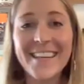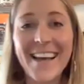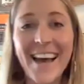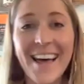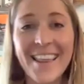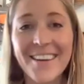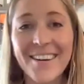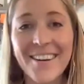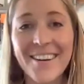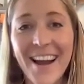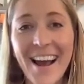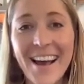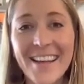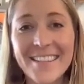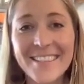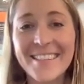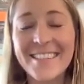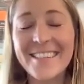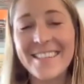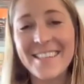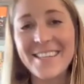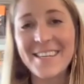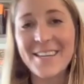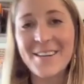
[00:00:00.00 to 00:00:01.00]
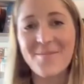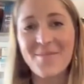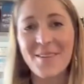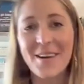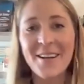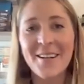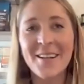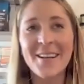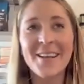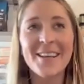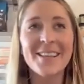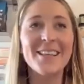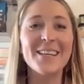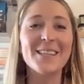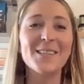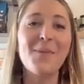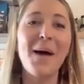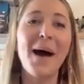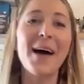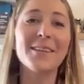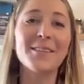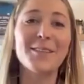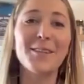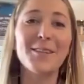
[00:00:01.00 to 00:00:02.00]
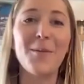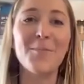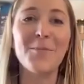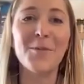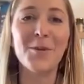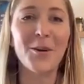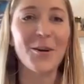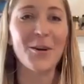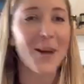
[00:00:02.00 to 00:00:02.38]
together as a team this past summer,